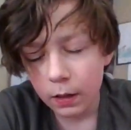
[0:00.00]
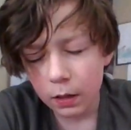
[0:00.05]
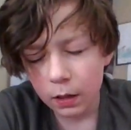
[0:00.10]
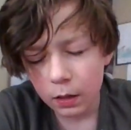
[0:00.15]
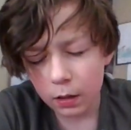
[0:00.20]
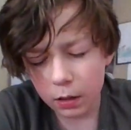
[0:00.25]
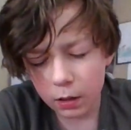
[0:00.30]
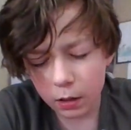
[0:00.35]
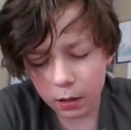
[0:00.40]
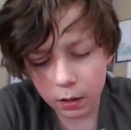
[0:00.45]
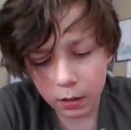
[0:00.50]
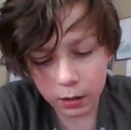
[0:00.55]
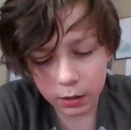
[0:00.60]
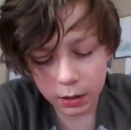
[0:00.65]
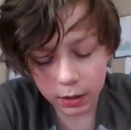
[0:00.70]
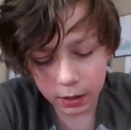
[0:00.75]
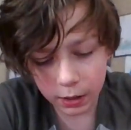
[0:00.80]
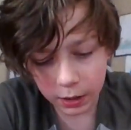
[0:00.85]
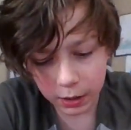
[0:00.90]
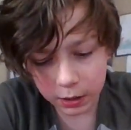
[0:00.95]

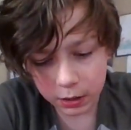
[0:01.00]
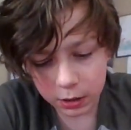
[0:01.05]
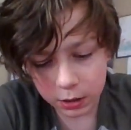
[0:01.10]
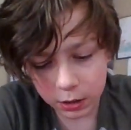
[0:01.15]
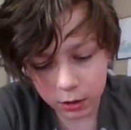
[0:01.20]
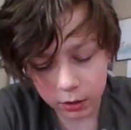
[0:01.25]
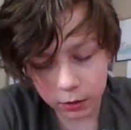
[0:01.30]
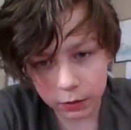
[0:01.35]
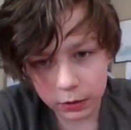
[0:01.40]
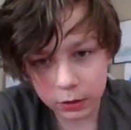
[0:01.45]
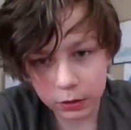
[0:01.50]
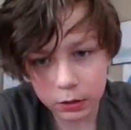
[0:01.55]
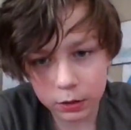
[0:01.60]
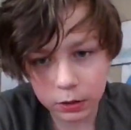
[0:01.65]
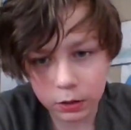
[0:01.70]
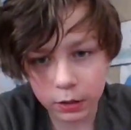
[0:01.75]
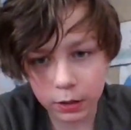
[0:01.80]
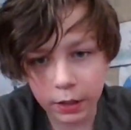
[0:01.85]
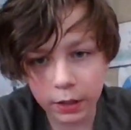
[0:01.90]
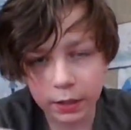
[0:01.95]
Okay, so
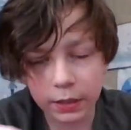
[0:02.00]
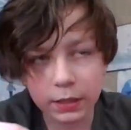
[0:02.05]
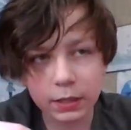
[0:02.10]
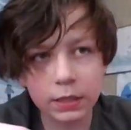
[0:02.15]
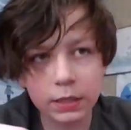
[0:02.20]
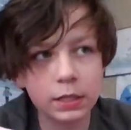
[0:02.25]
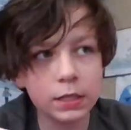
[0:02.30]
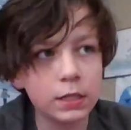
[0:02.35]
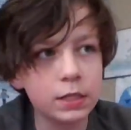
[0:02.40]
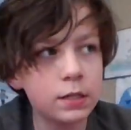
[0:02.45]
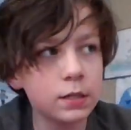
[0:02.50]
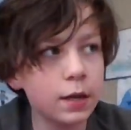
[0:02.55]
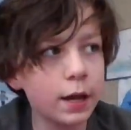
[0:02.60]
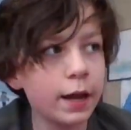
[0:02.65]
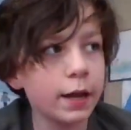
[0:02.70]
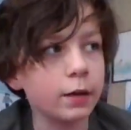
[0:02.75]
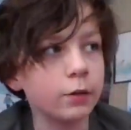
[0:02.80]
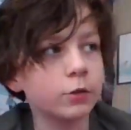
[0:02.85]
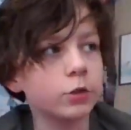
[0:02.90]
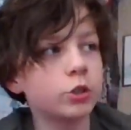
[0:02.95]
Scorn's
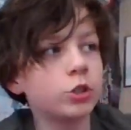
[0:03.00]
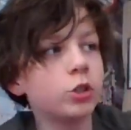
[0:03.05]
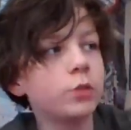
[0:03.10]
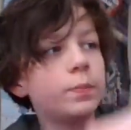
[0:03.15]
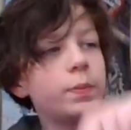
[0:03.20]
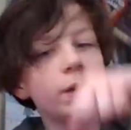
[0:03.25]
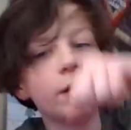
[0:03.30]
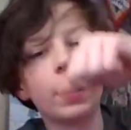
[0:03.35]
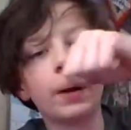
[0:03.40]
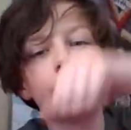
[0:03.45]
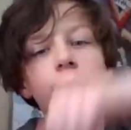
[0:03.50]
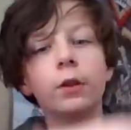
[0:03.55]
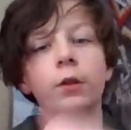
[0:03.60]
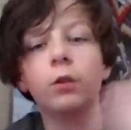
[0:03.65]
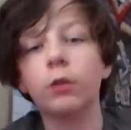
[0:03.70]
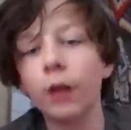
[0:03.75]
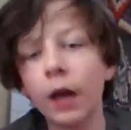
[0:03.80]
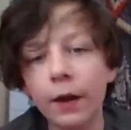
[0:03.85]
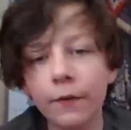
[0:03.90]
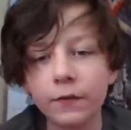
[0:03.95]
tail should be on the
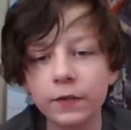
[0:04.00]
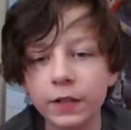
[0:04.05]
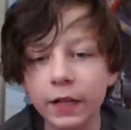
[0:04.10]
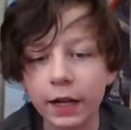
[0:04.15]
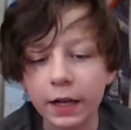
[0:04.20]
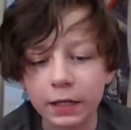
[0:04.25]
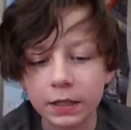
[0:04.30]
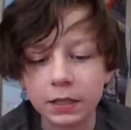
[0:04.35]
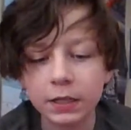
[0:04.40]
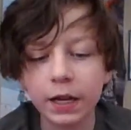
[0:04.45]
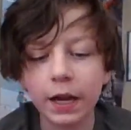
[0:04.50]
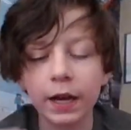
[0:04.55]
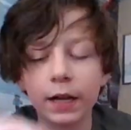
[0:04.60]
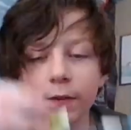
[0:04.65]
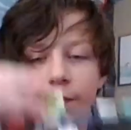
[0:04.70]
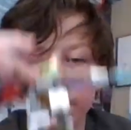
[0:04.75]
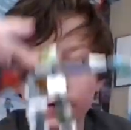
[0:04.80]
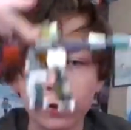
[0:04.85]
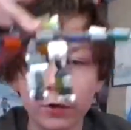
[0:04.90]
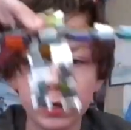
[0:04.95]
left-hand side
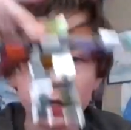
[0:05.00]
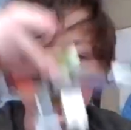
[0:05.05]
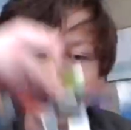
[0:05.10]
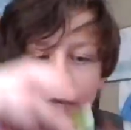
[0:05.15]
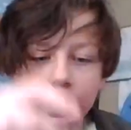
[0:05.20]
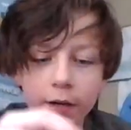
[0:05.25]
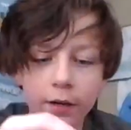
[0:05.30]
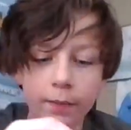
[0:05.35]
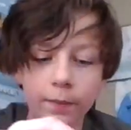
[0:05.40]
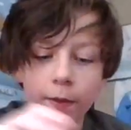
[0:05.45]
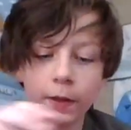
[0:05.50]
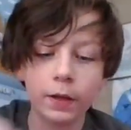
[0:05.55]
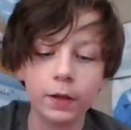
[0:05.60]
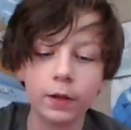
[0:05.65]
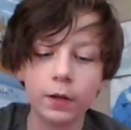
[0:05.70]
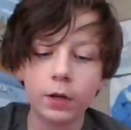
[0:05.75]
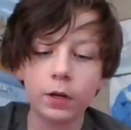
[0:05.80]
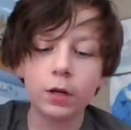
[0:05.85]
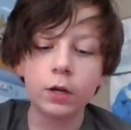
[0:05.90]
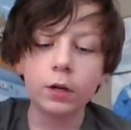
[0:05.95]
if you're looking at him
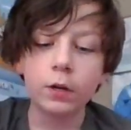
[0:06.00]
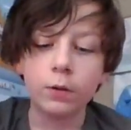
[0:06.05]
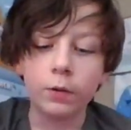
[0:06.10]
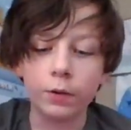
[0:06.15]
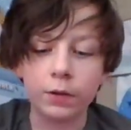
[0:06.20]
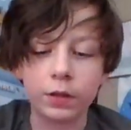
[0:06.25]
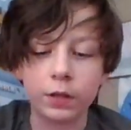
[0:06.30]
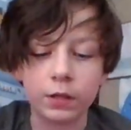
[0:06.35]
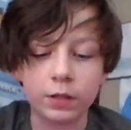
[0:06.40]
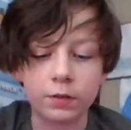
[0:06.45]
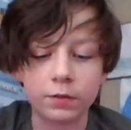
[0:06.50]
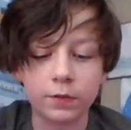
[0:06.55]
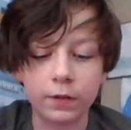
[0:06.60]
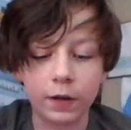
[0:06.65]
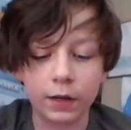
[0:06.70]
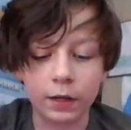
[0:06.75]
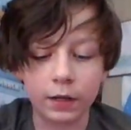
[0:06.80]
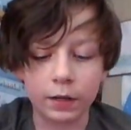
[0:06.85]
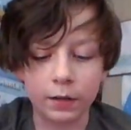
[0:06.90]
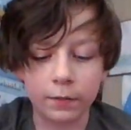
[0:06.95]
with his
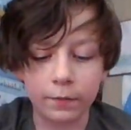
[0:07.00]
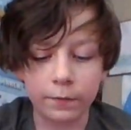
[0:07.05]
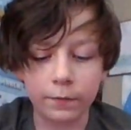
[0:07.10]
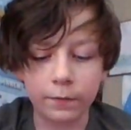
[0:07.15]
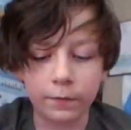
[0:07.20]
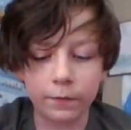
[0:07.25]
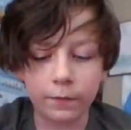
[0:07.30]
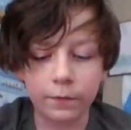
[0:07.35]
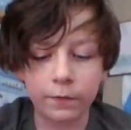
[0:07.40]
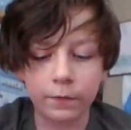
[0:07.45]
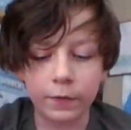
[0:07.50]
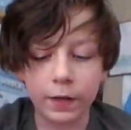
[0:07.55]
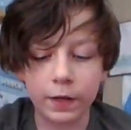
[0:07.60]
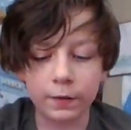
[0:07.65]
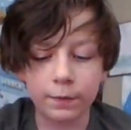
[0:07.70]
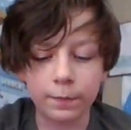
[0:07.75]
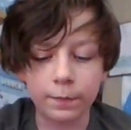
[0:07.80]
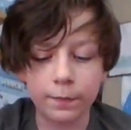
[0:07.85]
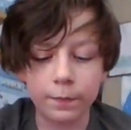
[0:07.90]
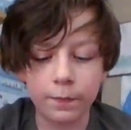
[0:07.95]
fucking feet,
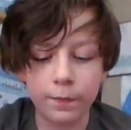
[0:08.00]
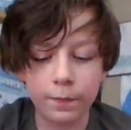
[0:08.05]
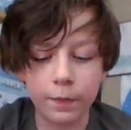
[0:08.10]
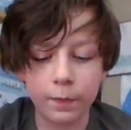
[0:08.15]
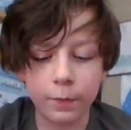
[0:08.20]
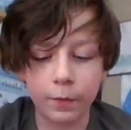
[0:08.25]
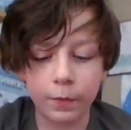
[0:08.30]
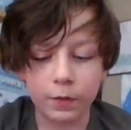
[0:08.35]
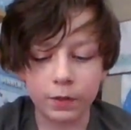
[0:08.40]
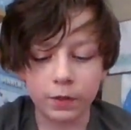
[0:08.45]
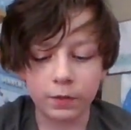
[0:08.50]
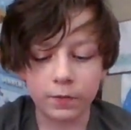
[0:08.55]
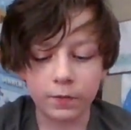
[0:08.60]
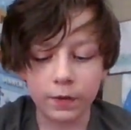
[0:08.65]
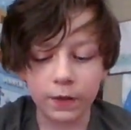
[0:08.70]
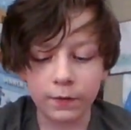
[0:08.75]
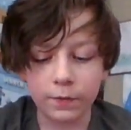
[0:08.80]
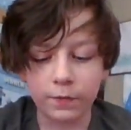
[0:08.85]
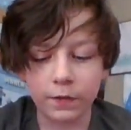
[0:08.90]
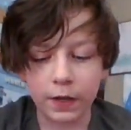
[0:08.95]

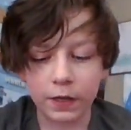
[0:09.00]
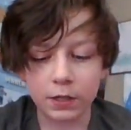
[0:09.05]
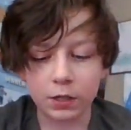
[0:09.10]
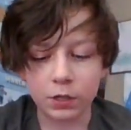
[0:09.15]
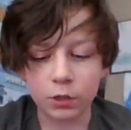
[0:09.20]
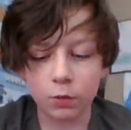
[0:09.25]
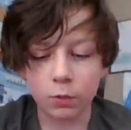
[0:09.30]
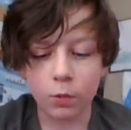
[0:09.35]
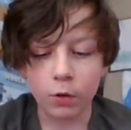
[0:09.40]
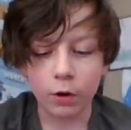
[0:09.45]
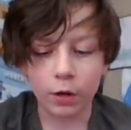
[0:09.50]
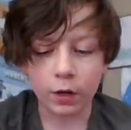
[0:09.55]
facing toward